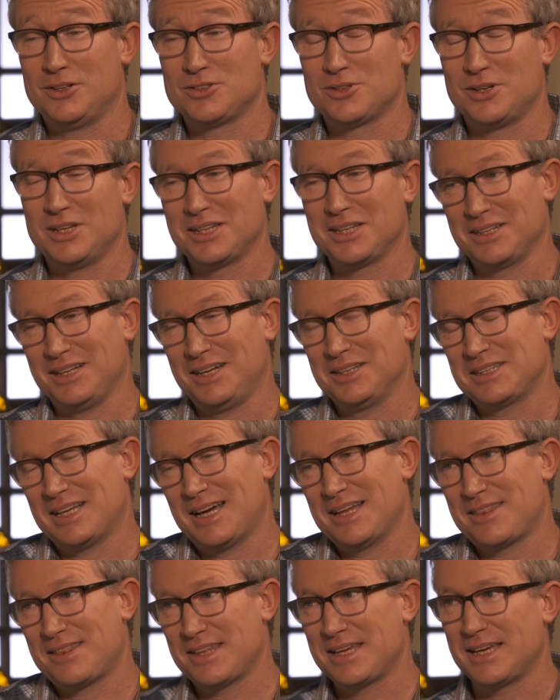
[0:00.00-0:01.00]
So I think I,
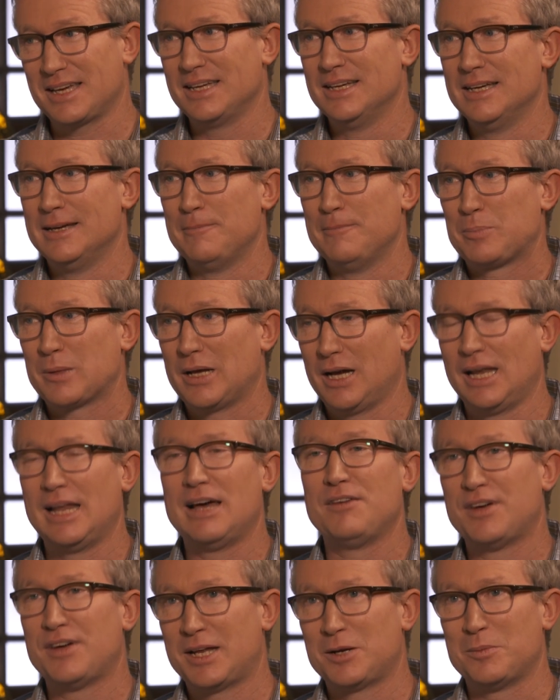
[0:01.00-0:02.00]
I think I
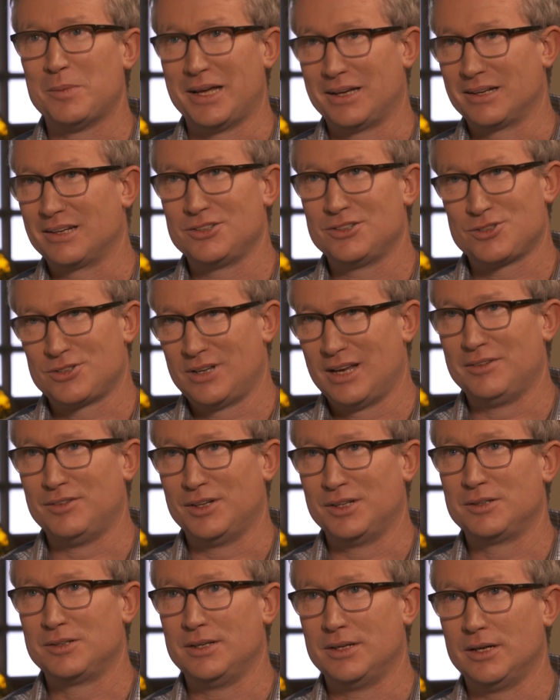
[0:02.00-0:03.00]
love animating. I just love it,
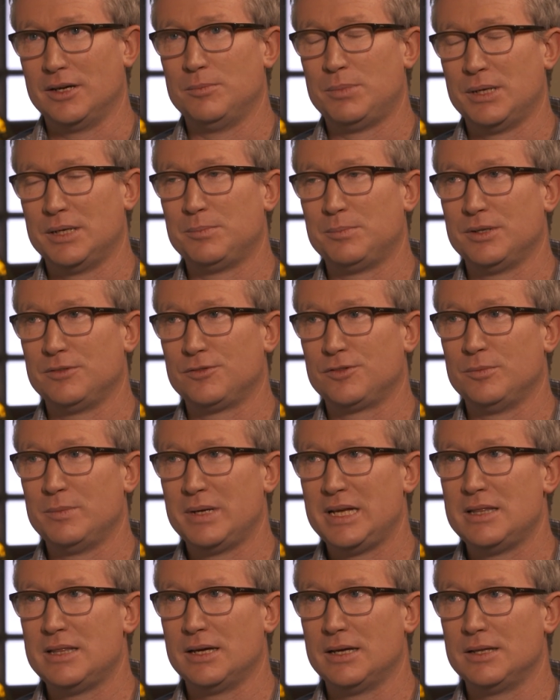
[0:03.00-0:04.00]
you know. Yeah. But but for
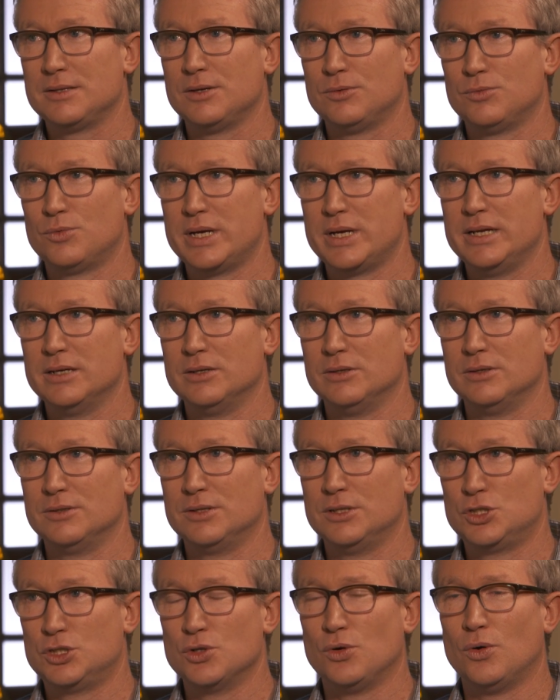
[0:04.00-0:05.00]
me, the the real
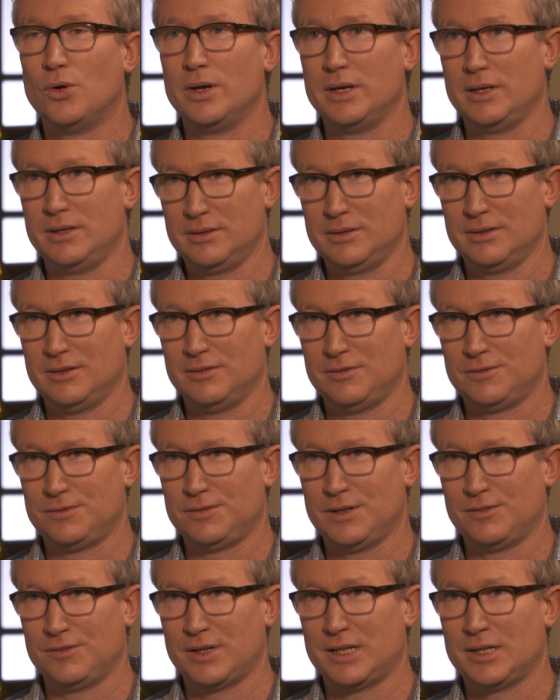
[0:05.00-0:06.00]
the joy of,
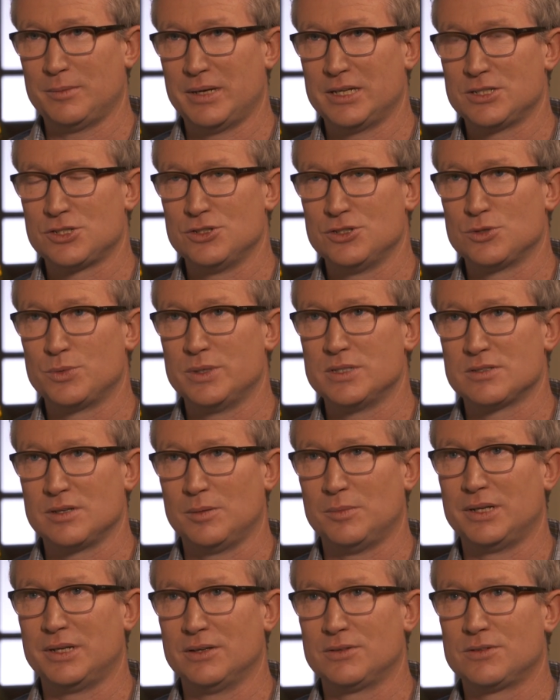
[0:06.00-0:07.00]
of animation is when
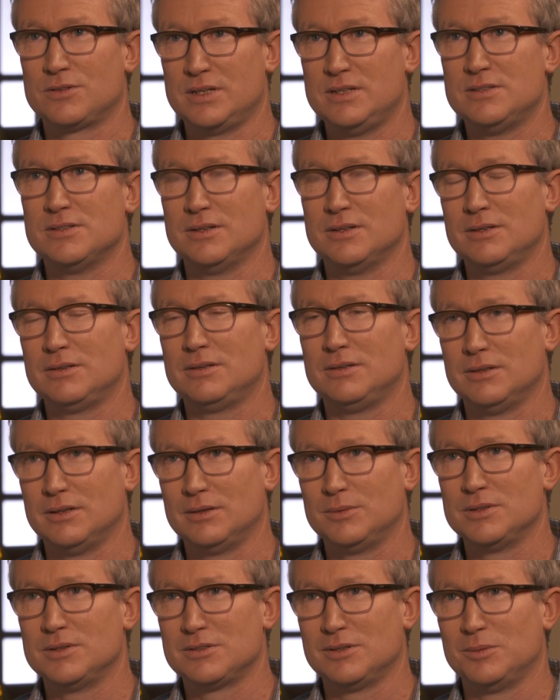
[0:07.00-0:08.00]
someone else sees it, you know,
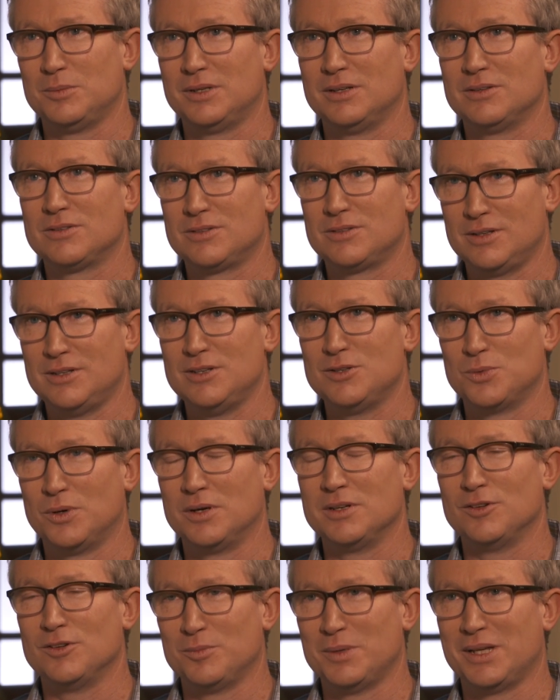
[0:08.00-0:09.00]
when someone Definitely. else sees what
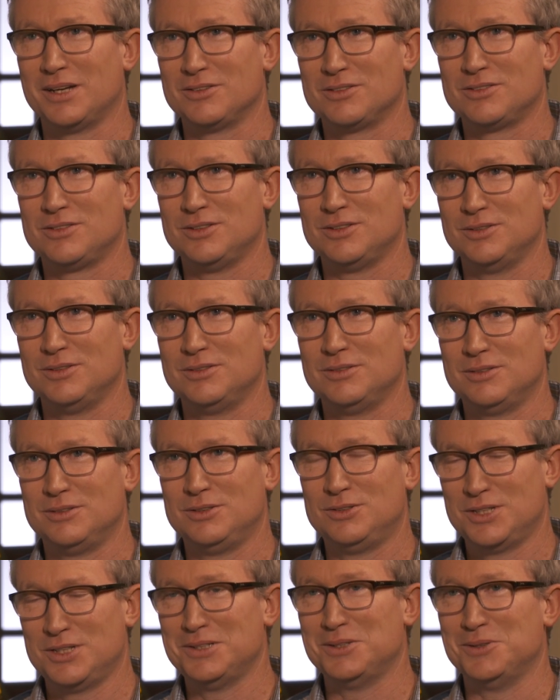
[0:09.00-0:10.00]
you've managed to yeah.
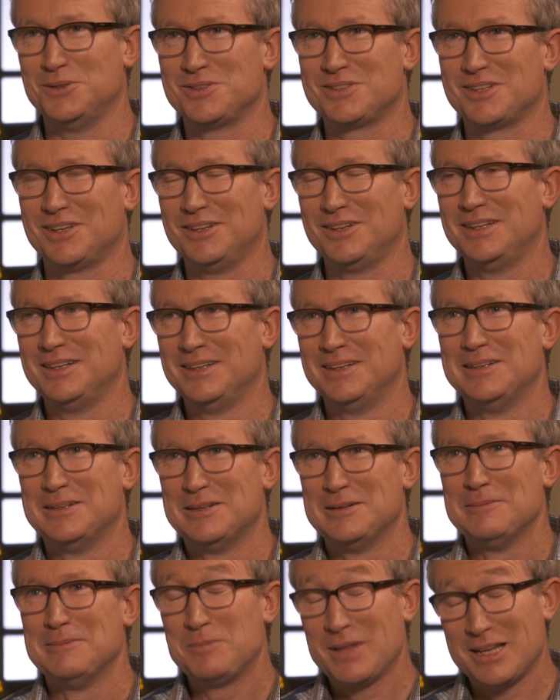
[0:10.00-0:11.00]
do. So that's what it's all about.